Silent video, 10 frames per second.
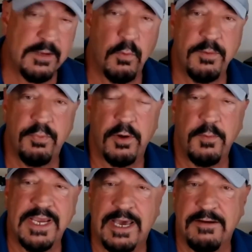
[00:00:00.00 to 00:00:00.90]
at one point
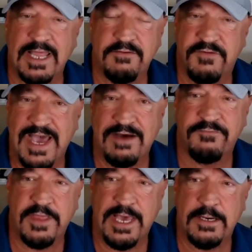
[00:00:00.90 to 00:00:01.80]
we got like half
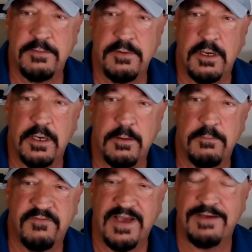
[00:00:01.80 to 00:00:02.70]
of that uh,
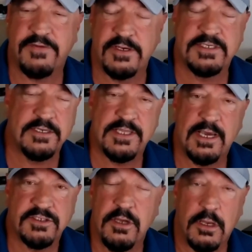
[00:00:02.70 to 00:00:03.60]
ten
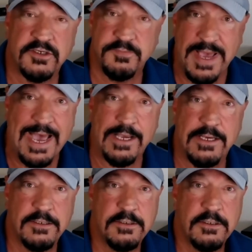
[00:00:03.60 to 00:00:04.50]
thousand dollars back
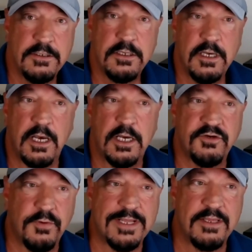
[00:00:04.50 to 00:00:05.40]
uh,
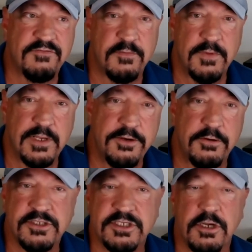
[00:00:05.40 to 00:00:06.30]
directly from the
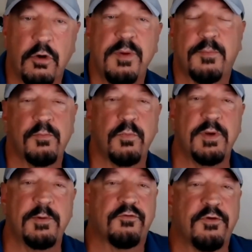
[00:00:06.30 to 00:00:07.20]
lender. So we
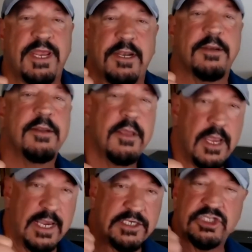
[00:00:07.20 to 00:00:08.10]
we created
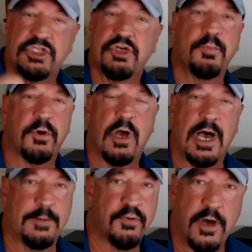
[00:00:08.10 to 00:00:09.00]
a super
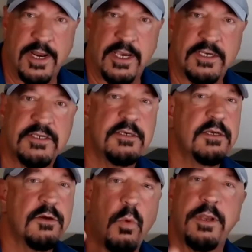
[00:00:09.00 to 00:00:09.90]
hot product,
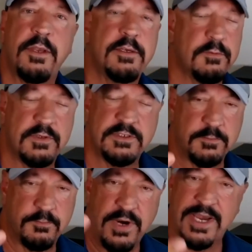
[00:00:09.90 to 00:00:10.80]
one that was
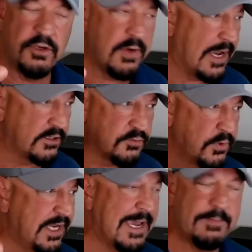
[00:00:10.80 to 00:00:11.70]
a brand new house,
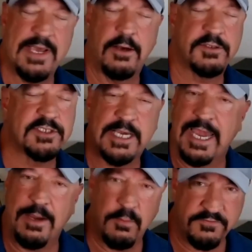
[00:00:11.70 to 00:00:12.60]
rehabbed house. It
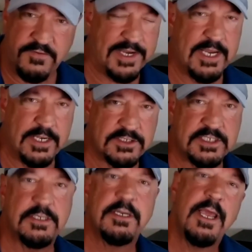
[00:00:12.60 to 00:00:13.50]
came with
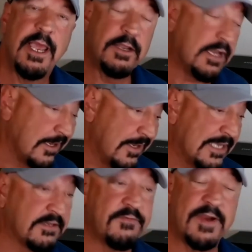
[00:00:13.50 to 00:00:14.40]
financing. Not only
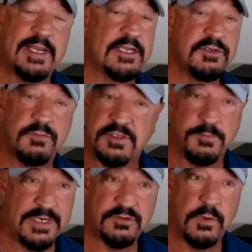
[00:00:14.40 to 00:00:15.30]
that, the financing was
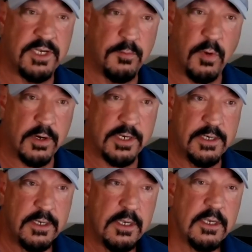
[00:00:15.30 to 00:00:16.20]
the best one in the market.
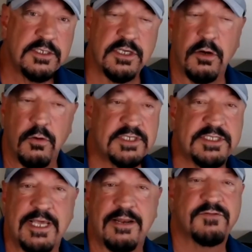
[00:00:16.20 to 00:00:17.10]
So
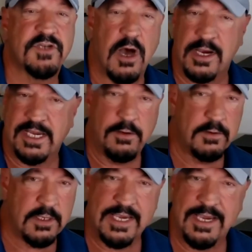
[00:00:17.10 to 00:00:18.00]
instead of
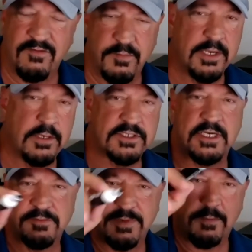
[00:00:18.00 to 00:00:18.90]
talking like everybody else
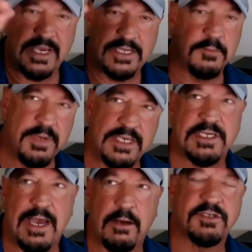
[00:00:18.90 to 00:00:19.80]
does about we got the
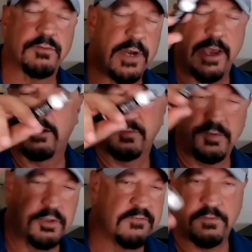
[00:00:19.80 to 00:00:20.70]
best house around, it's
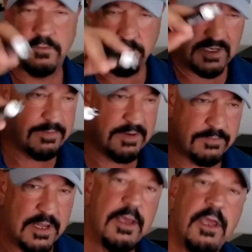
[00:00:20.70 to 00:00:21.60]
beautiful, blah, blah,
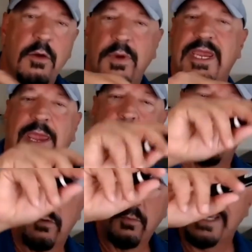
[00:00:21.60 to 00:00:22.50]
blah, we came
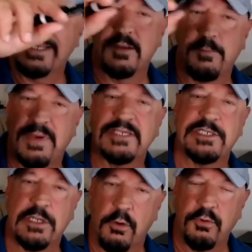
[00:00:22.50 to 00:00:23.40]
with we got the
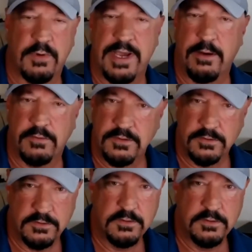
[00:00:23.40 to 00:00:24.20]
best loan around.